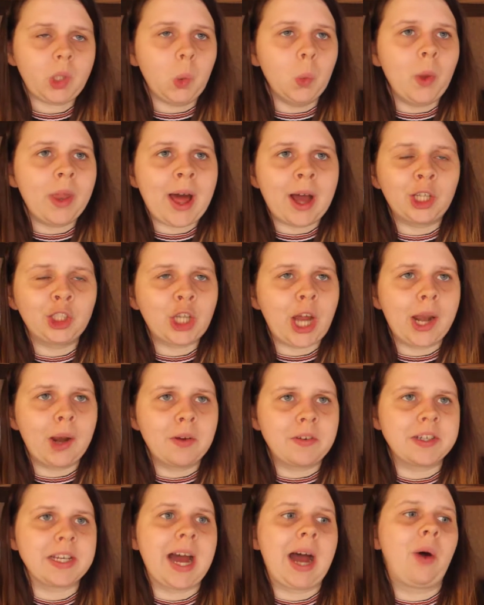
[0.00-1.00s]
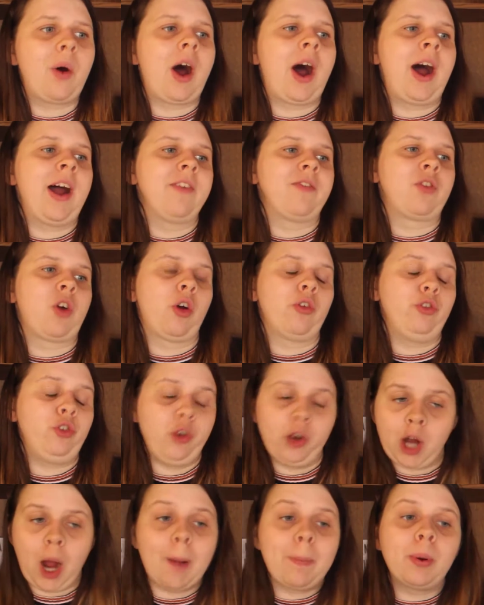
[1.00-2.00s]
Without a shadow of a doubt. I've gone
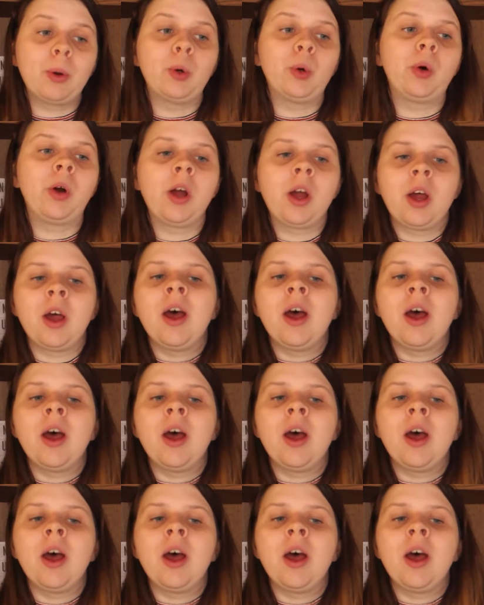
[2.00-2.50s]
for a couple.